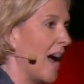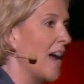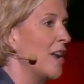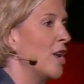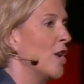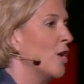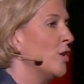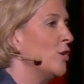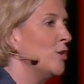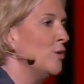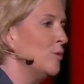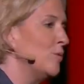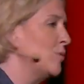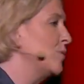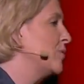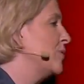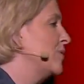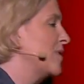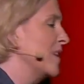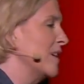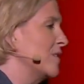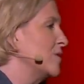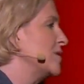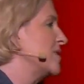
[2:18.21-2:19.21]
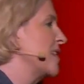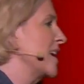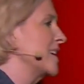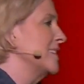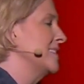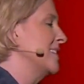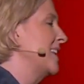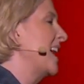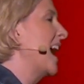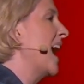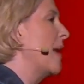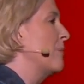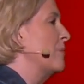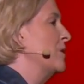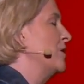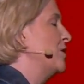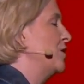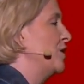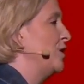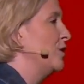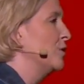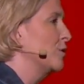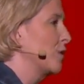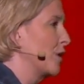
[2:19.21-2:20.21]
I know those things that happened
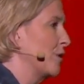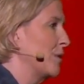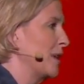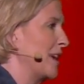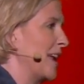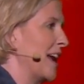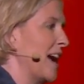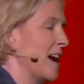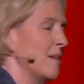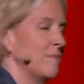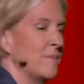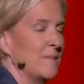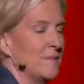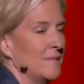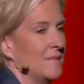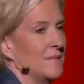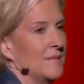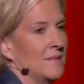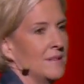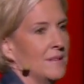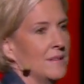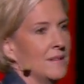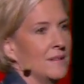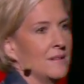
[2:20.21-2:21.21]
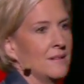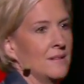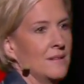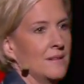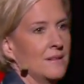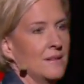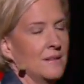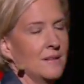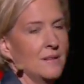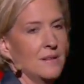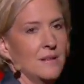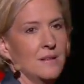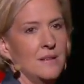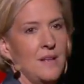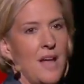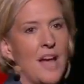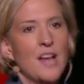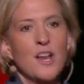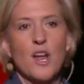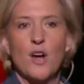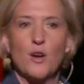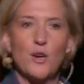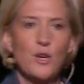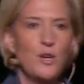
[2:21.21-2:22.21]
to you growing up.
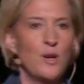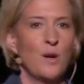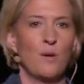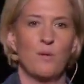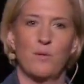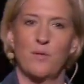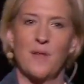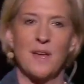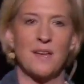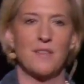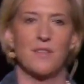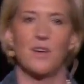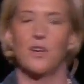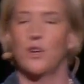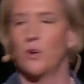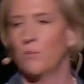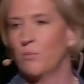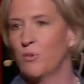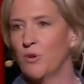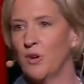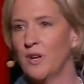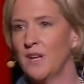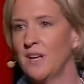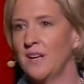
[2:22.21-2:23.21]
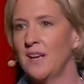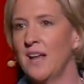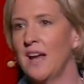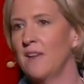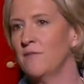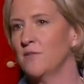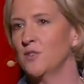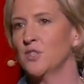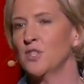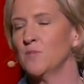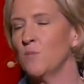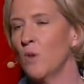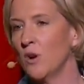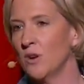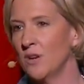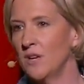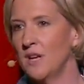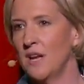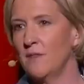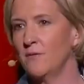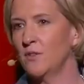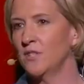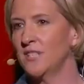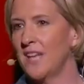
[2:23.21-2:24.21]
I know you don't think that you're pretty enough or smart
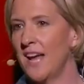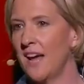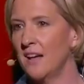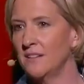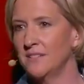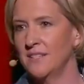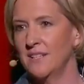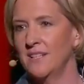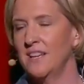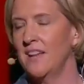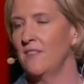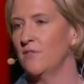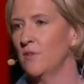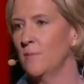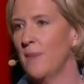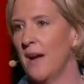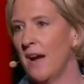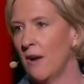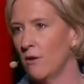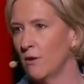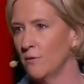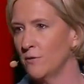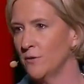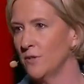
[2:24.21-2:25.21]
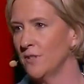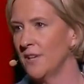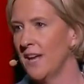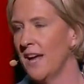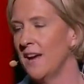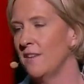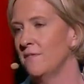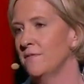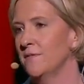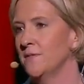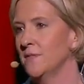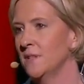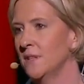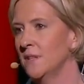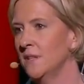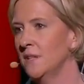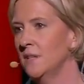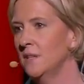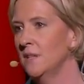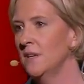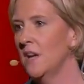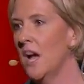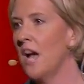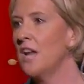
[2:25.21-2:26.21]
enough or talented enough or powerful enough.
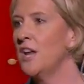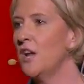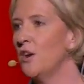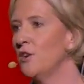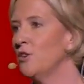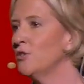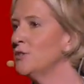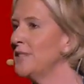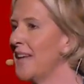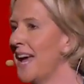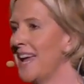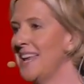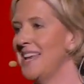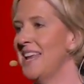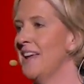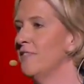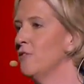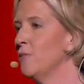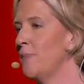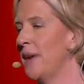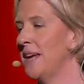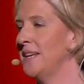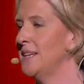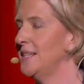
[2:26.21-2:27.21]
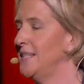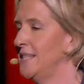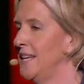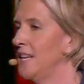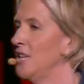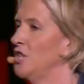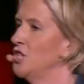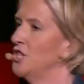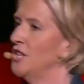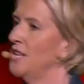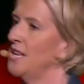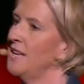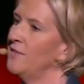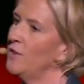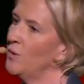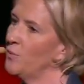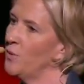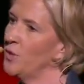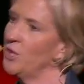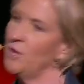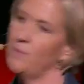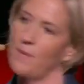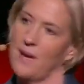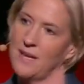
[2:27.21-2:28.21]
I know your dad never paid attention even
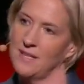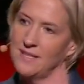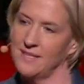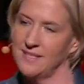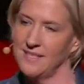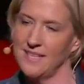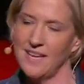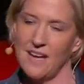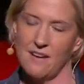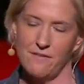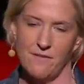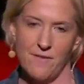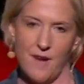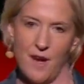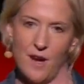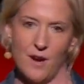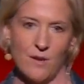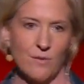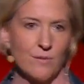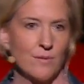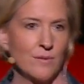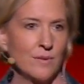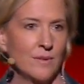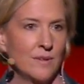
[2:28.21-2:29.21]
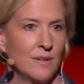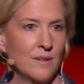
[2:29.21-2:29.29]
when you made CFO.